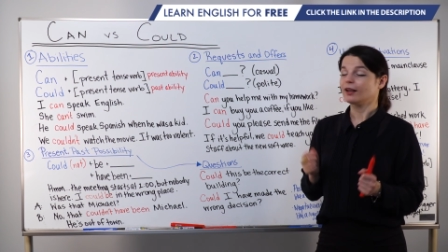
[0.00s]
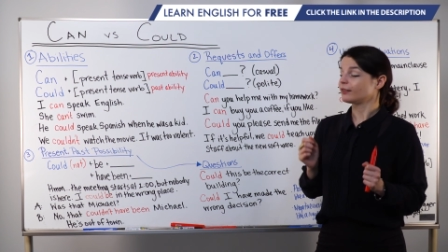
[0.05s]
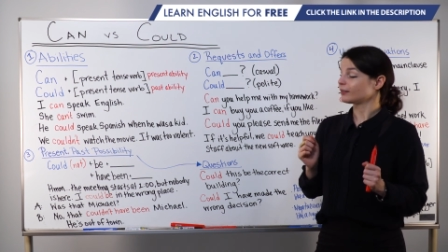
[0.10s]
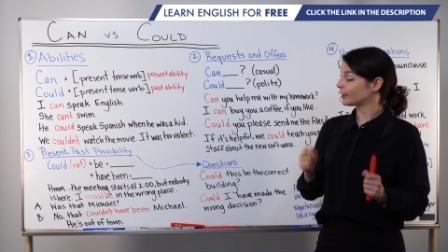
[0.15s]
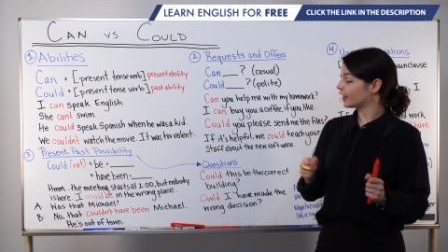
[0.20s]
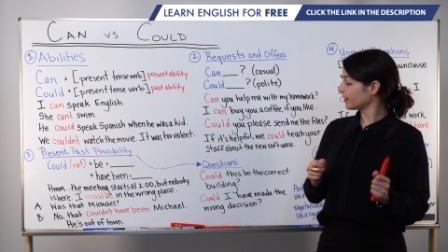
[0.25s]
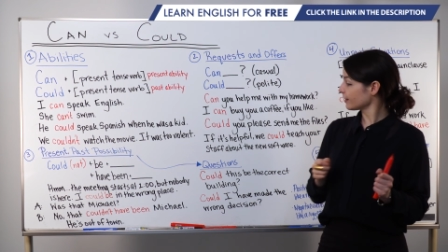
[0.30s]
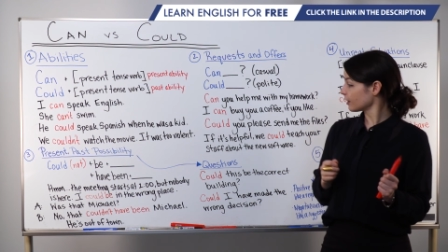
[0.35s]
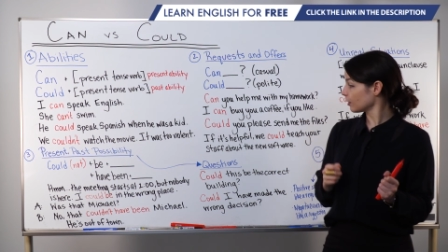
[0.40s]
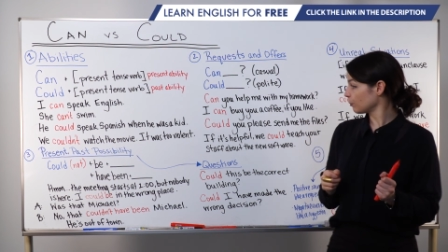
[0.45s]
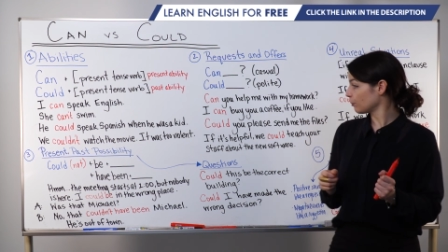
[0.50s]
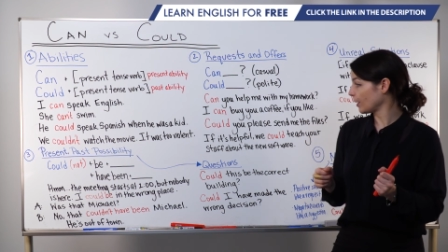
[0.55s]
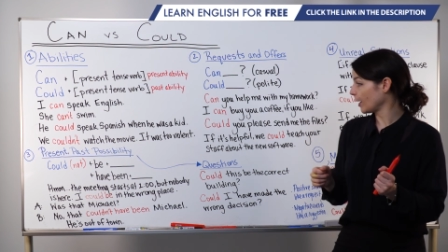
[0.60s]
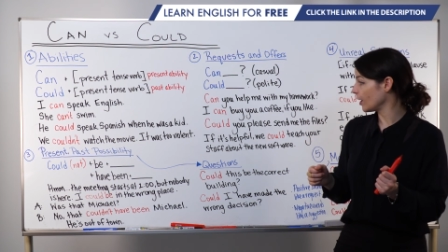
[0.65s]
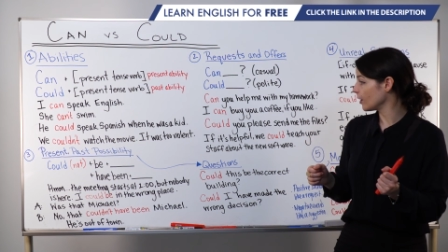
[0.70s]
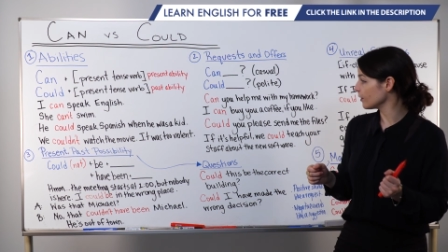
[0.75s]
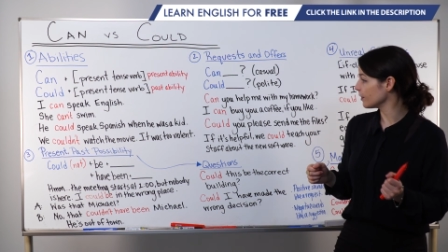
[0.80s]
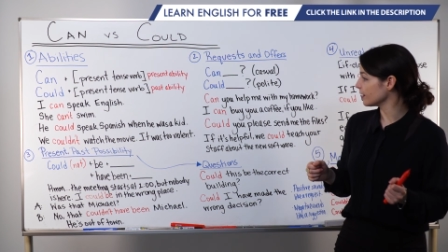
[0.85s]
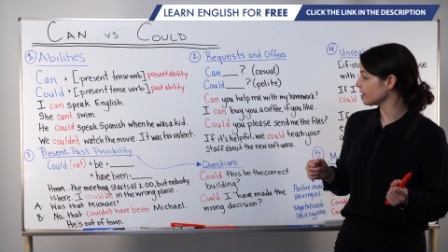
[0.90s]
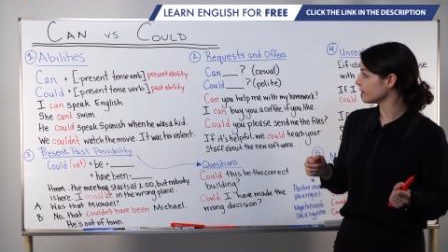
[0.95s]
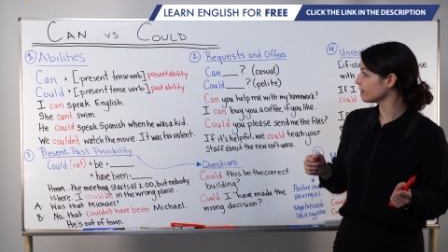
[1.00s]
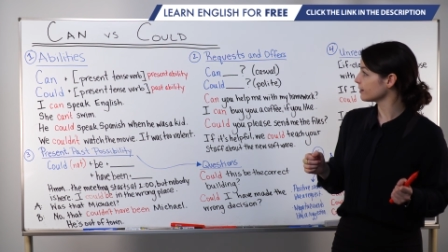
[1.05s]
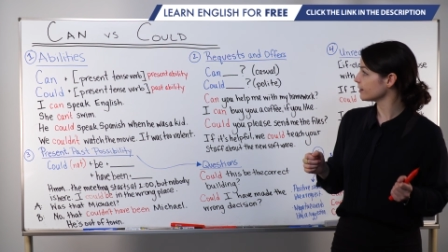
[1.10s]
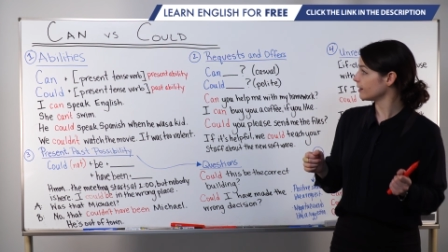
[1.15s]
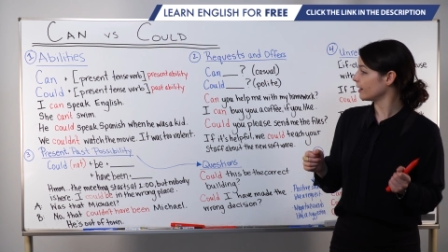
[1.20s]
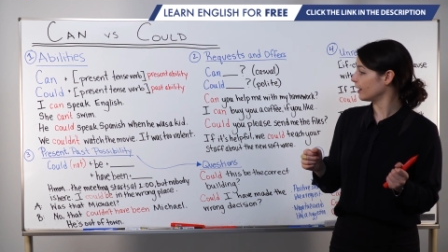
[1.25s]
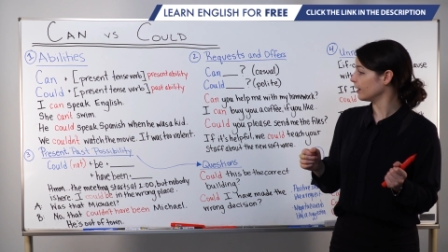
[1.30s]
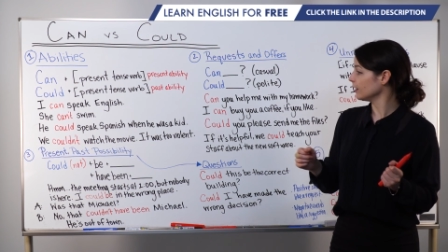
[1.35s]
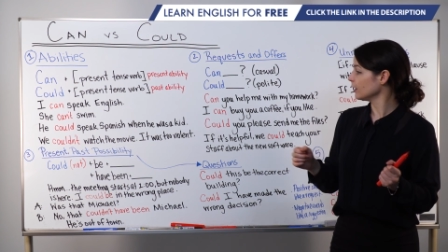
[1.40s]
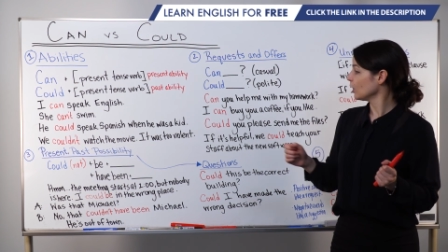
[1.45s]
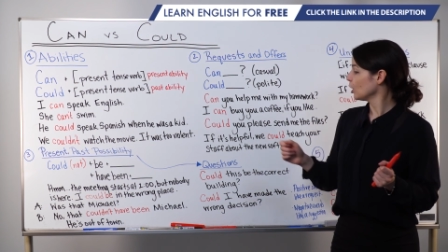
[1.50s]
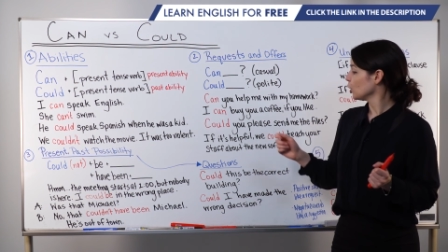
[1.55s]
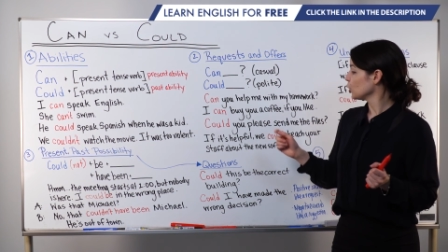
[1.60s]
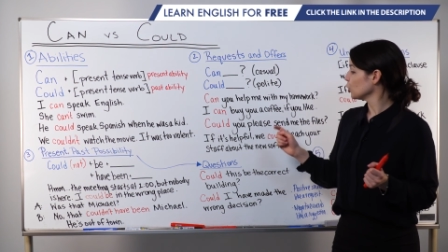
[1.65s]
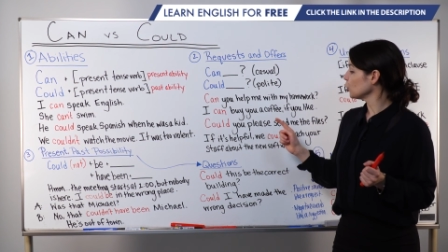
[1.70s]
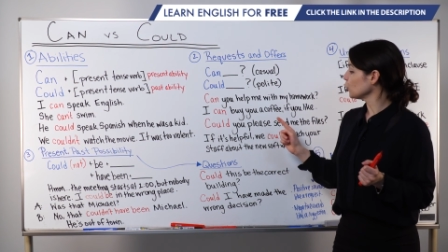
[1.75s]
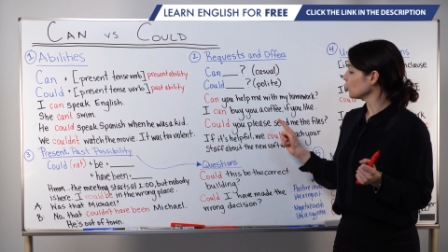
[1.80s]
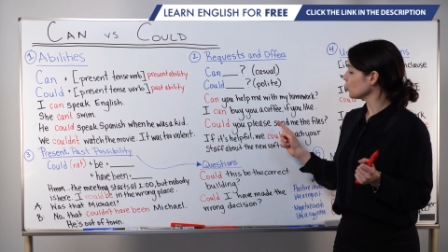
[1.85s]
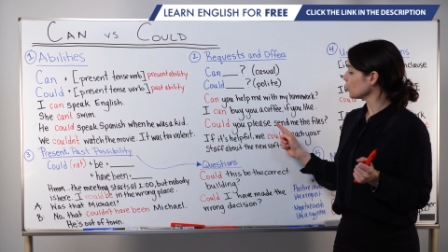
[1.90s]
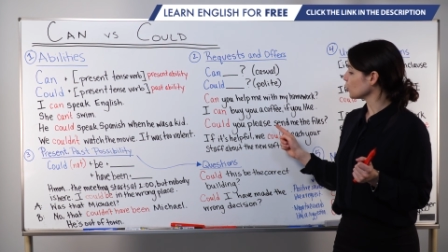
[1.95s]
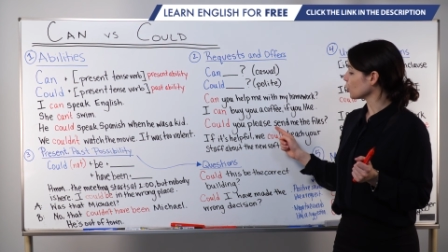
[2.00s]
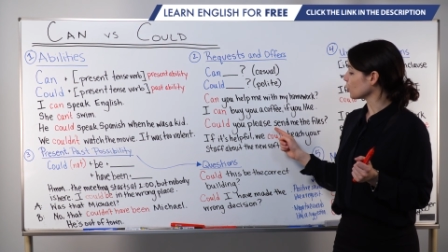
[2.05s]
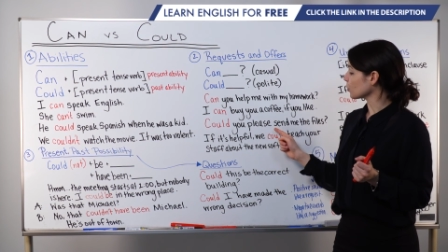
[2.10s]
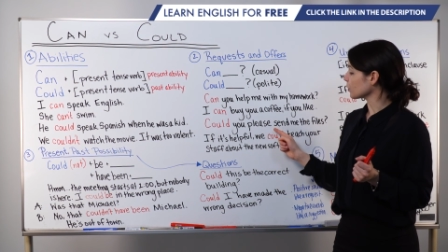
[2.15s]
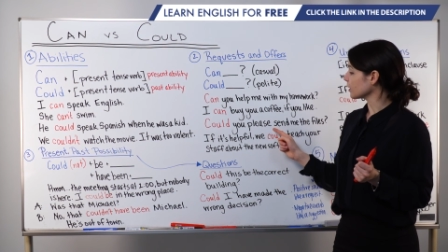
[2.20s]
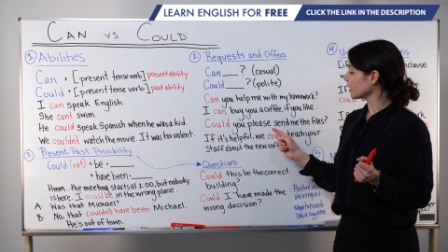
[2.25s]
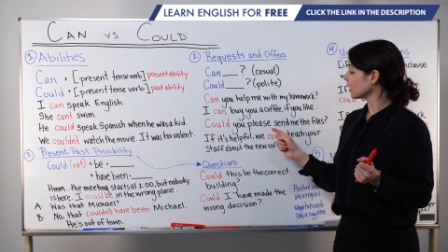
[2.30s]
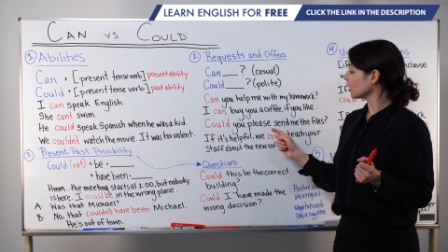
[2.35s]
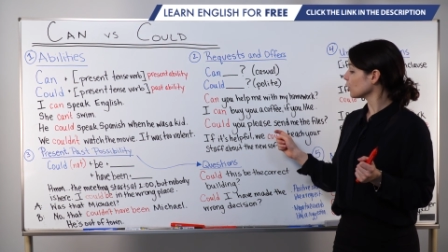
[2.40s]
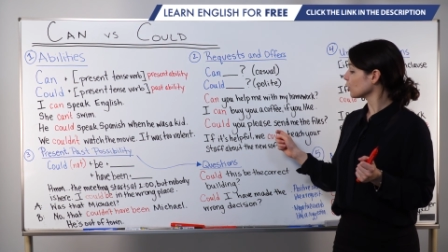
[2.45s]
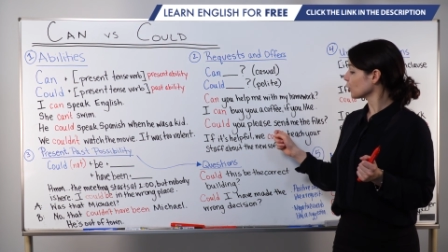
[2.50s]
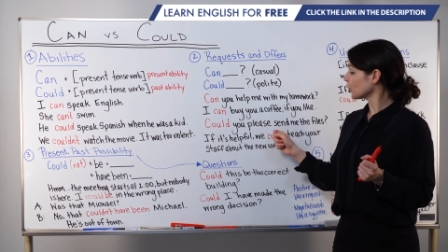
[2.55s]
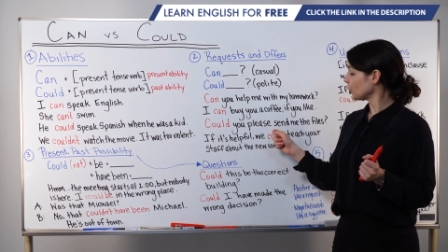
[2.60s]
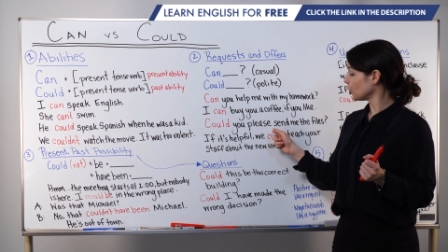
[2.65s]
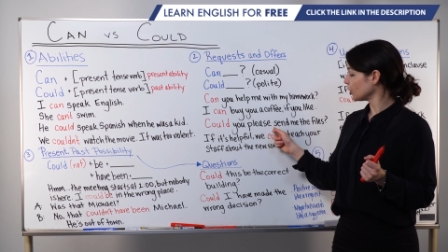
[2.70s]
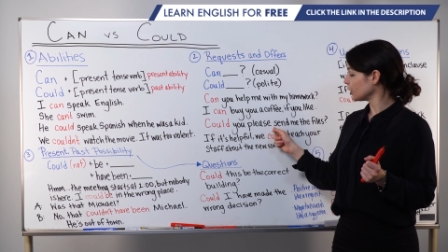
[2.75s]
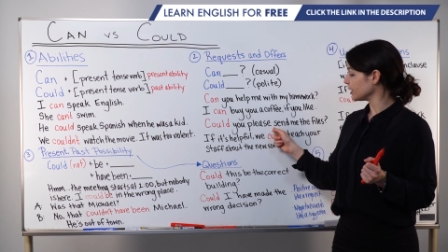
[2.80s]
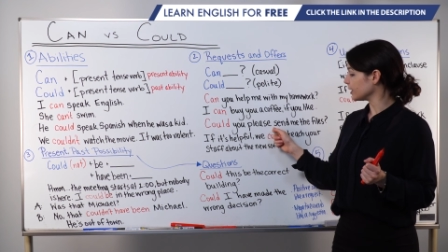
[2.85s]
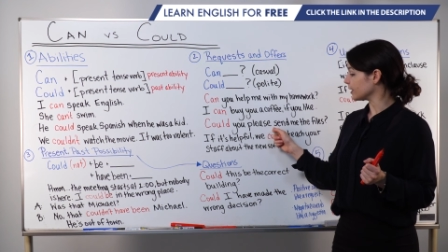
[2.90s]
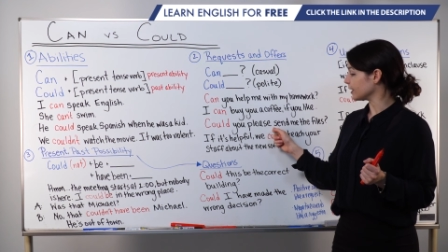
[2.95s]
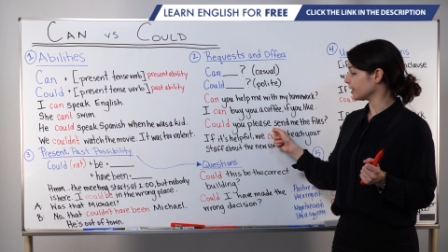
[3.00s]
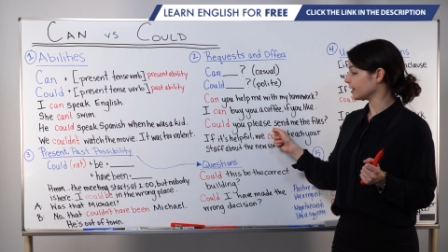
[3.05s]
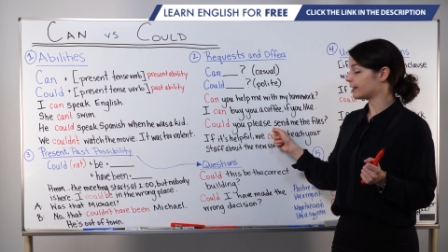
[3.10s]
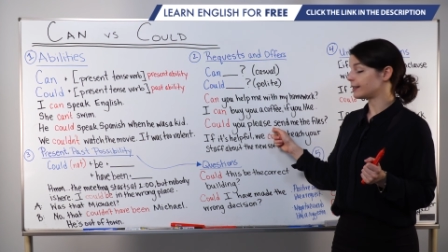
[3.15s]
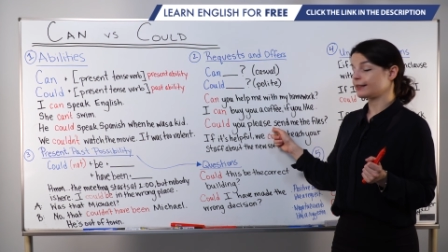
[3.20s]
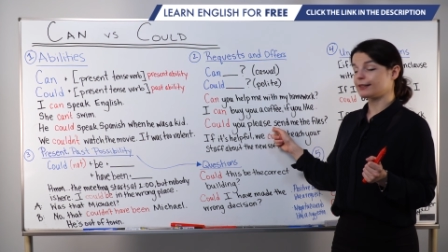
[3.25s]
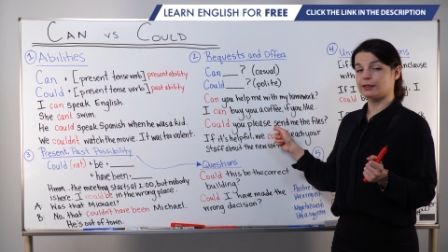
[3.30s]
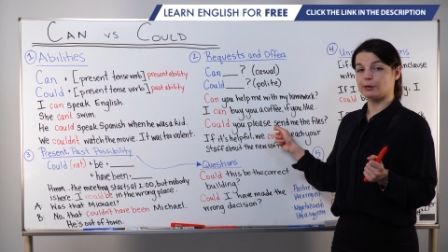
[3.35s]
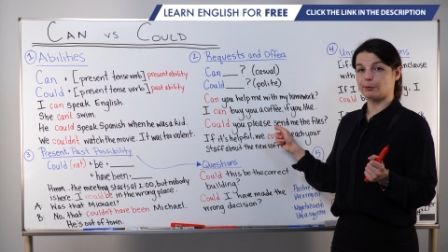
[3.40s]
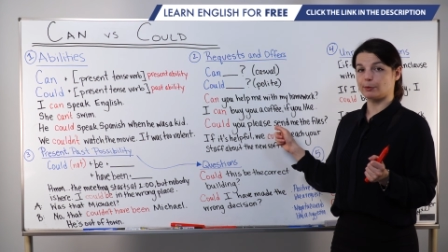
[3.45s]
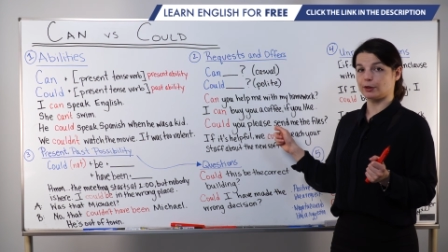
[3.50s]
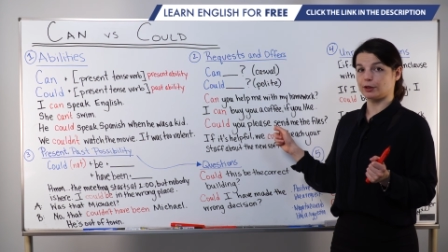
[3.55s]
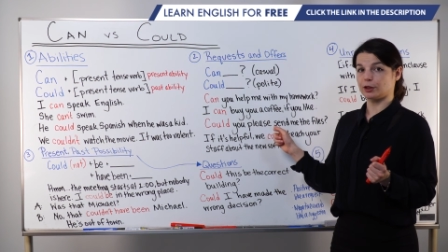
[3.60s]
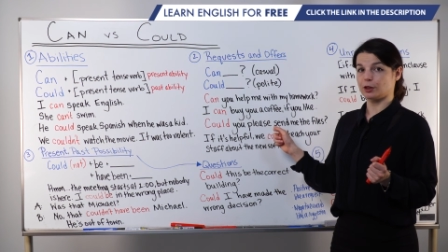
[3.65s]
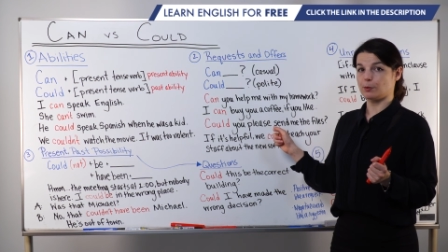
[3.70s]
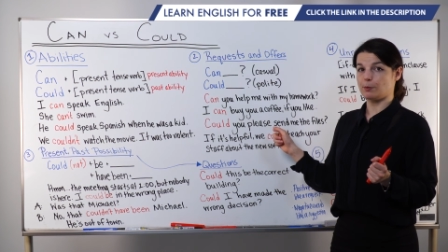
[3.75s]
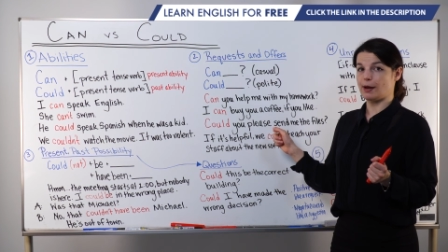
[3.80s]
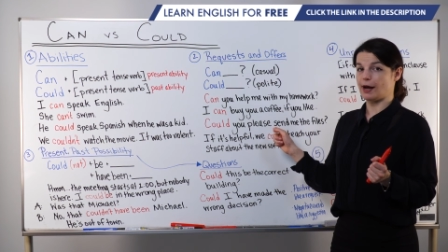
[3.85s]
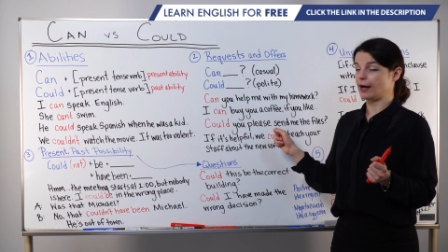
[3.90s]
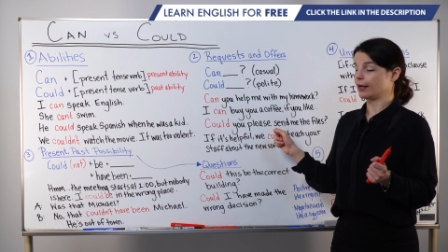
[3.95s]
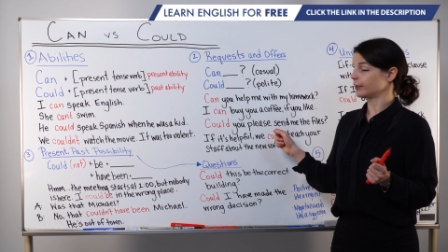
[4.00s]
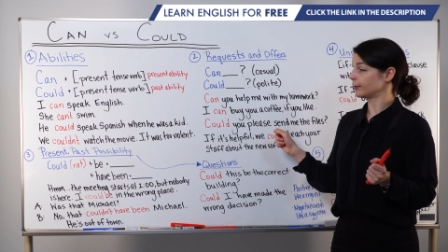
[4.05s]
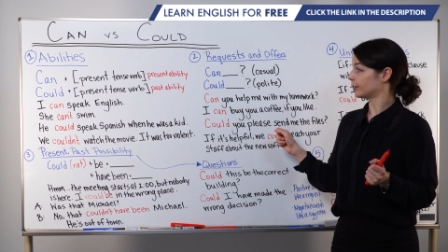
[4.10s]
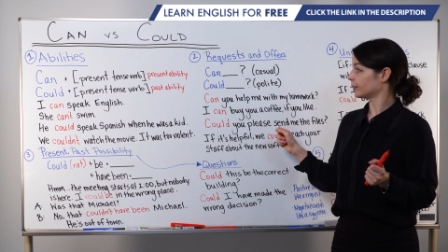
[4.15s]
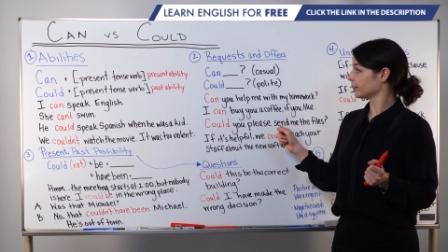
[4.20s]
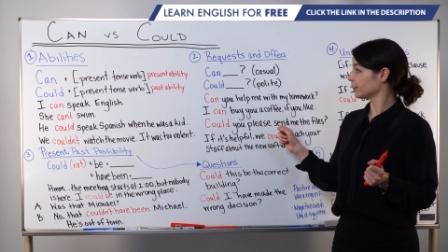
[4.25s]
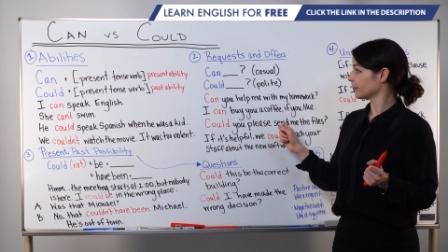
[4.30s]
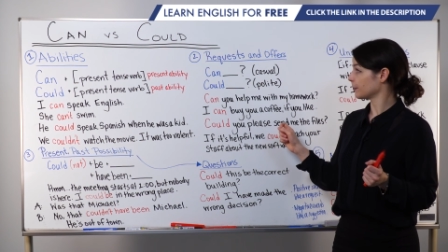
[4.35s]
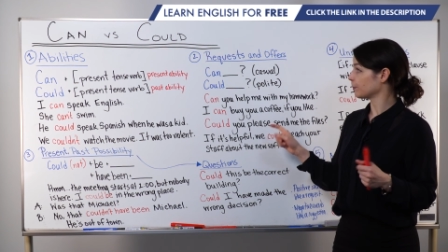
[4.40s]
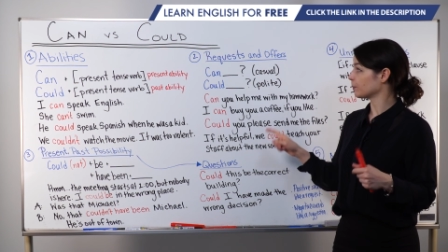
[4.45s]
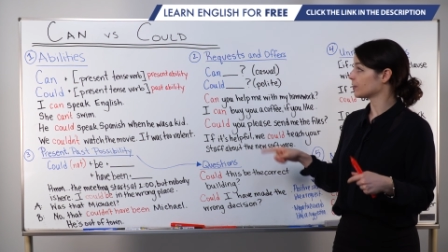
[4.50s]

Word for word: Let's compare this then to using could in similar patterns.